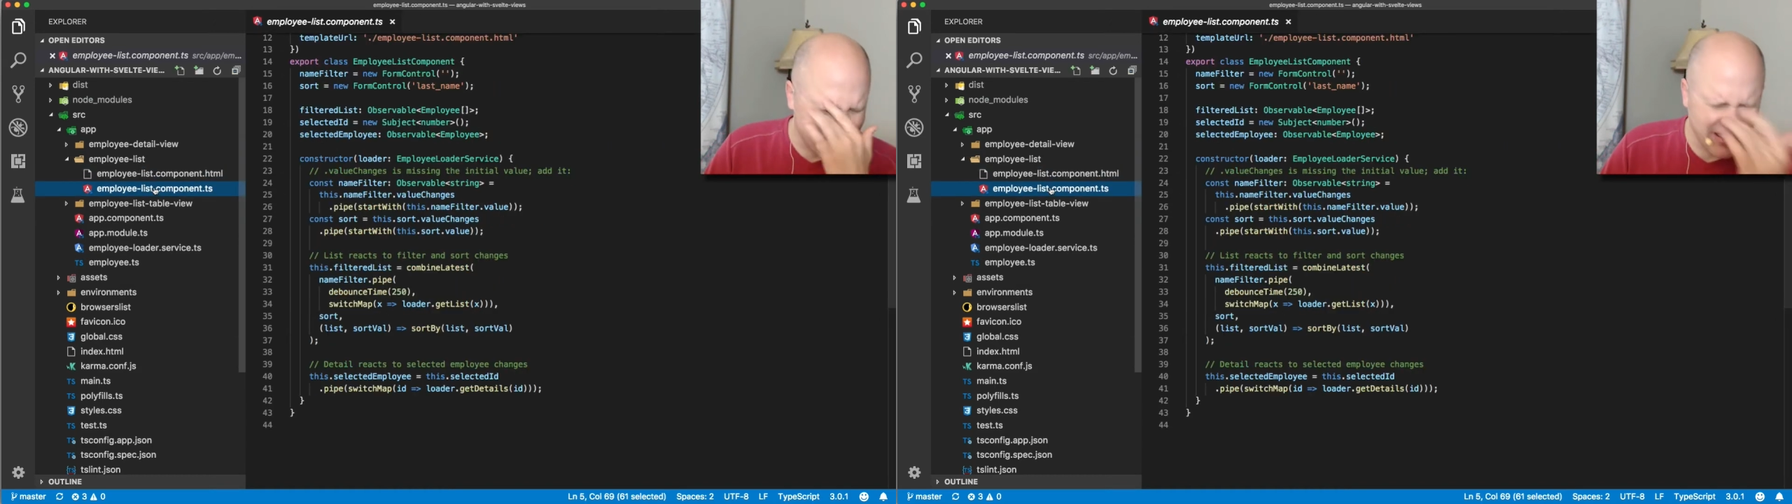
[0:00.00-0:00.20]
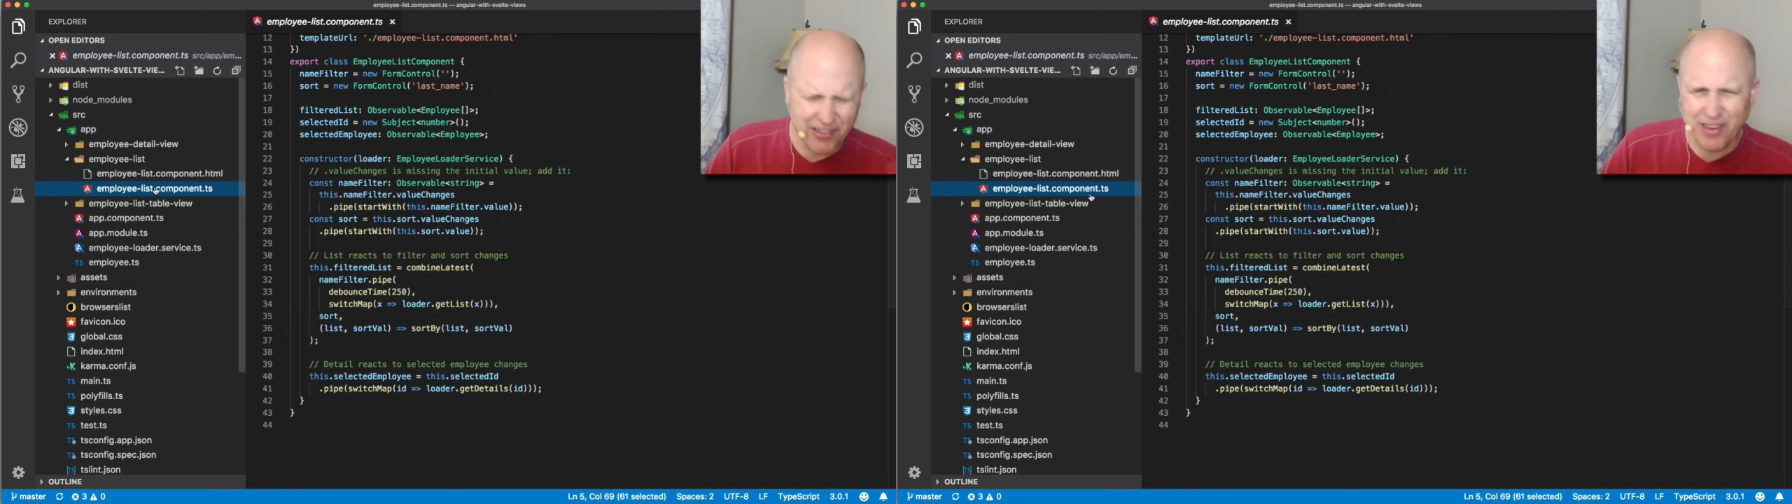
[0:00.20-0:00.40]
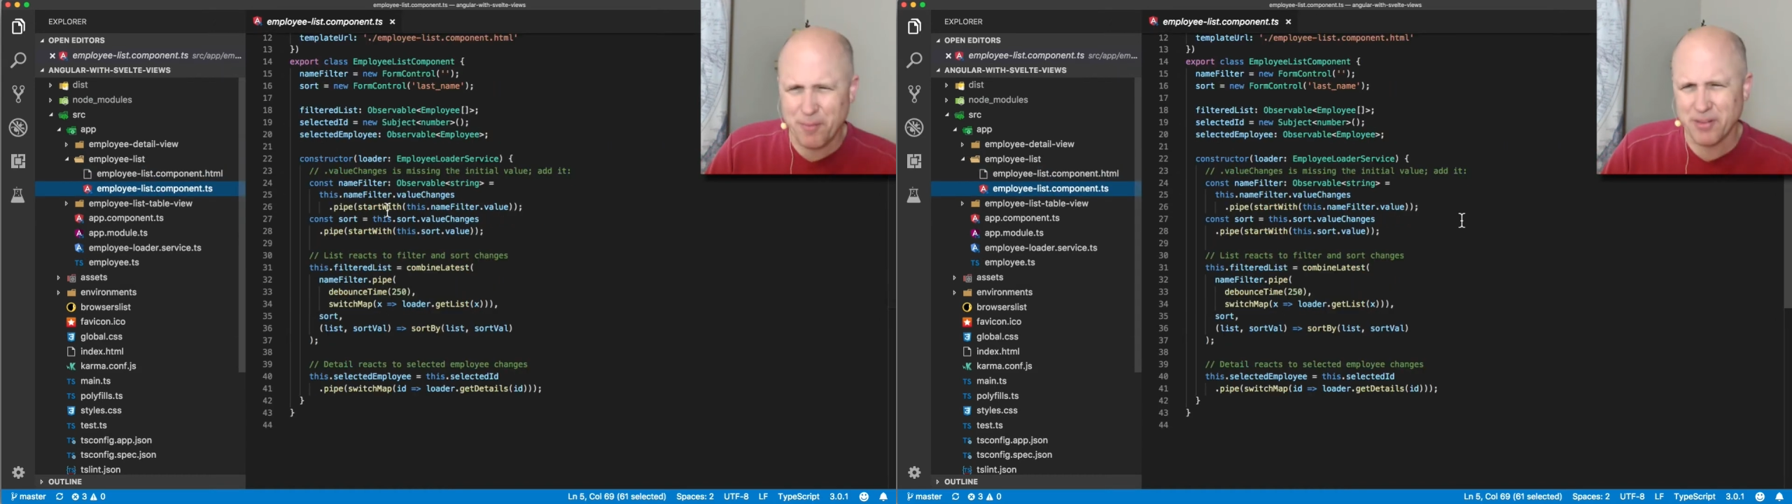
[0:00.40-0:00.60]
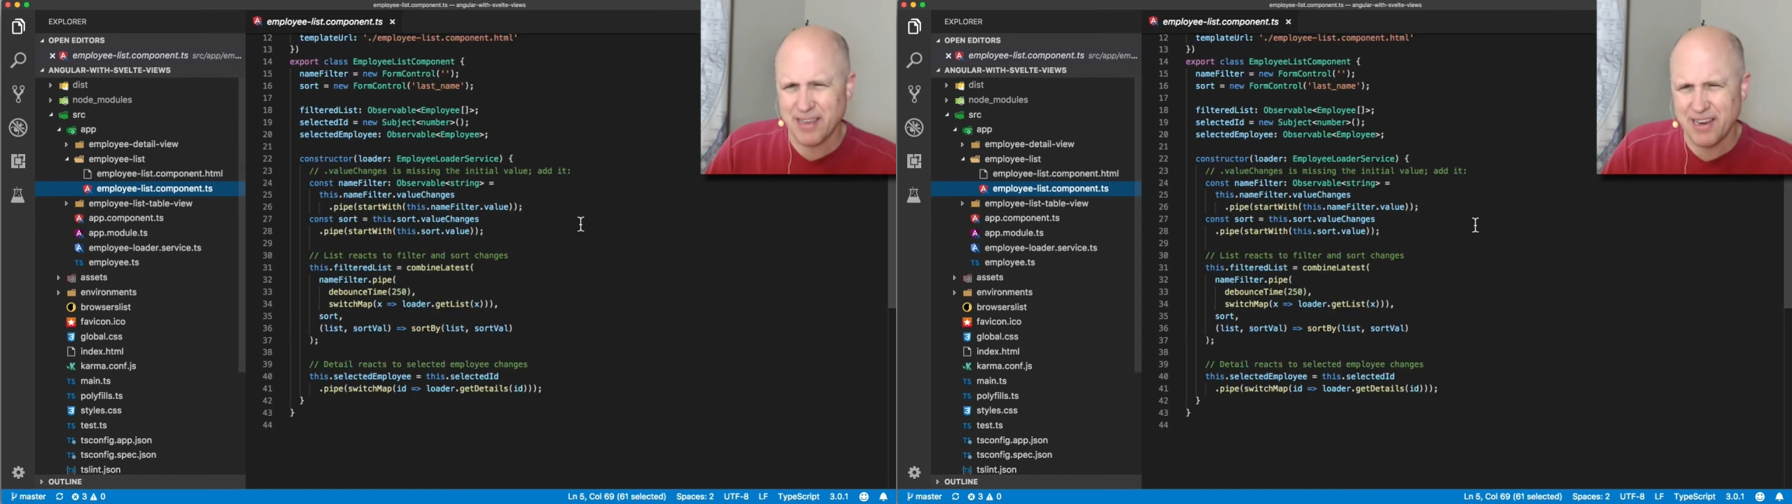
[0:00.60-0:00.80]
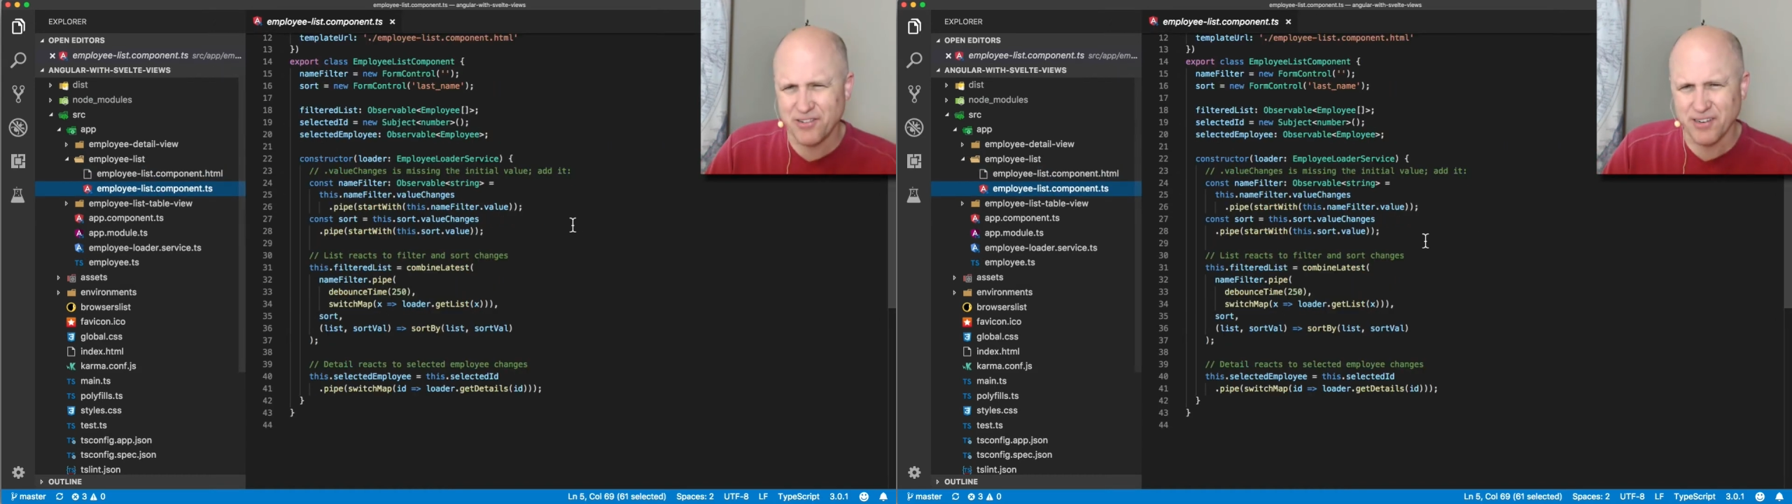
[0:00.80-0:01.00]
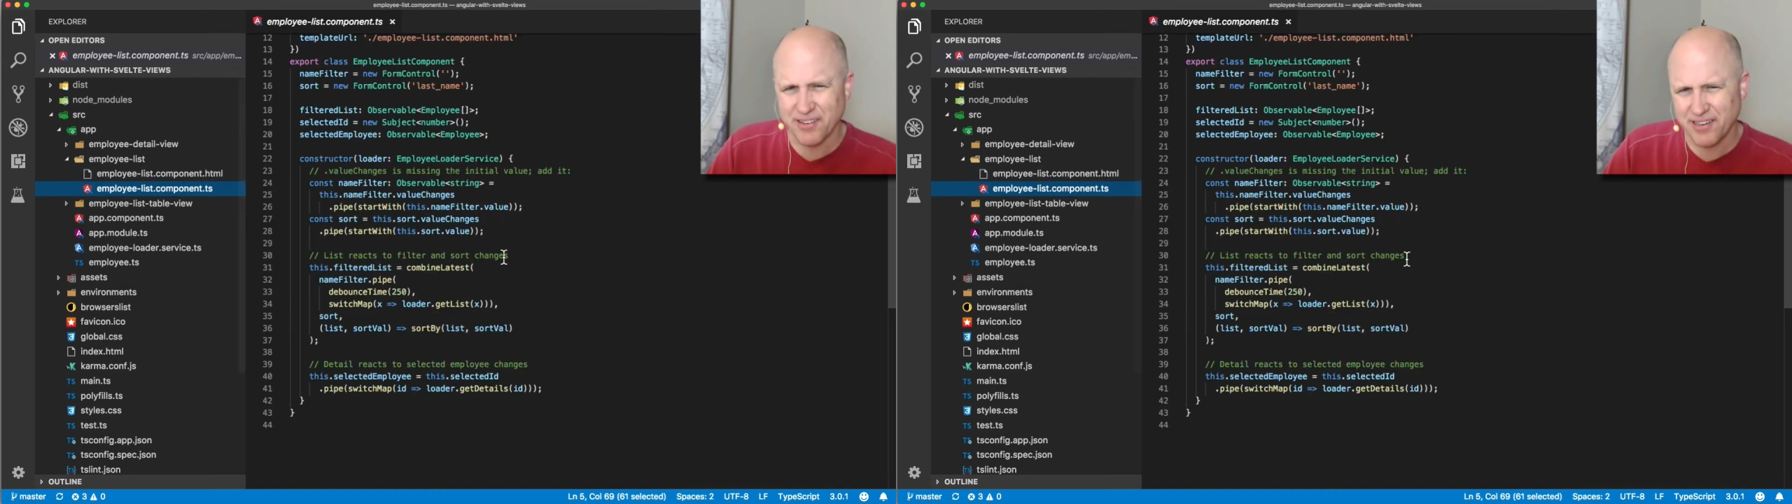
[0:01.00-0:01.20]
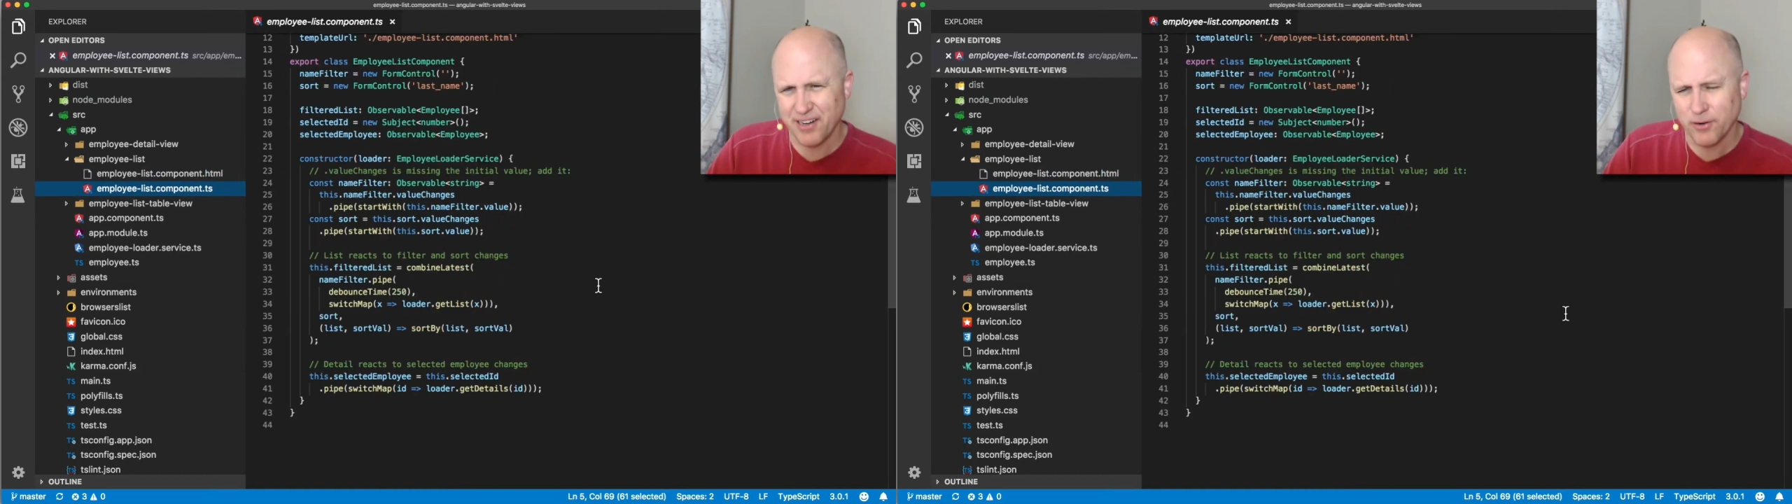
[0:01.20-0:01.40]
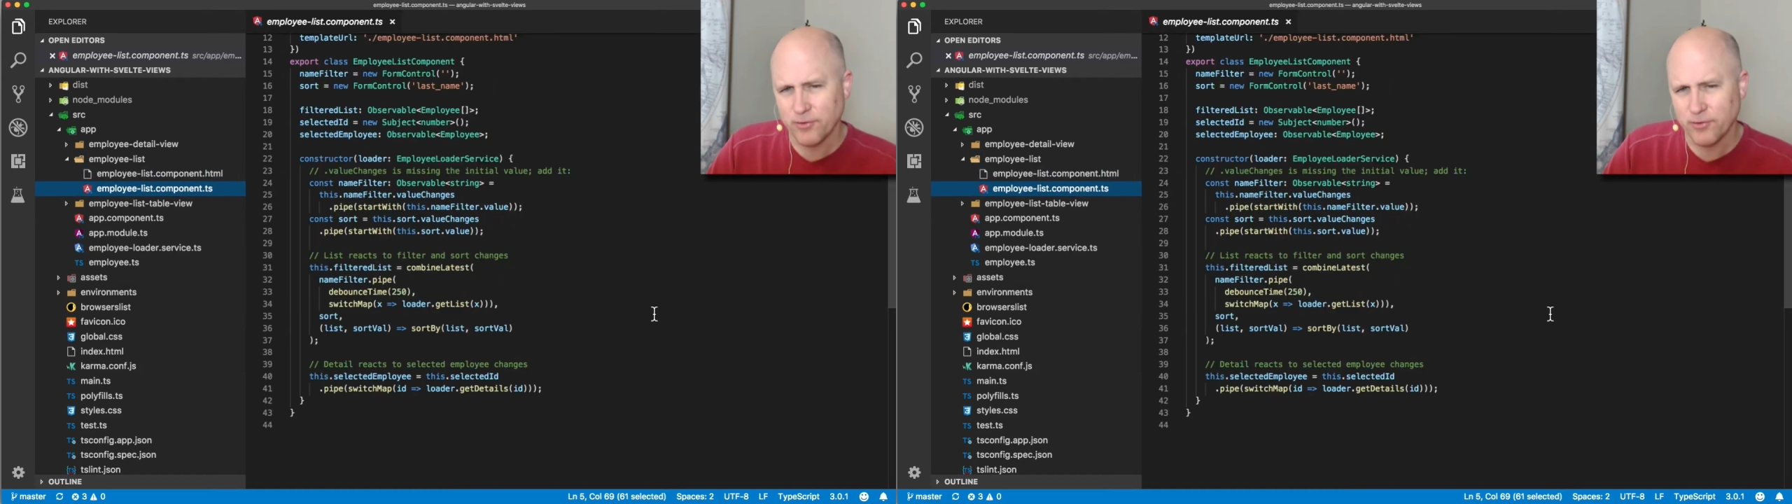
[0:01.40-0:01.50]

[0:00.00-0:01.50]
of this application is here.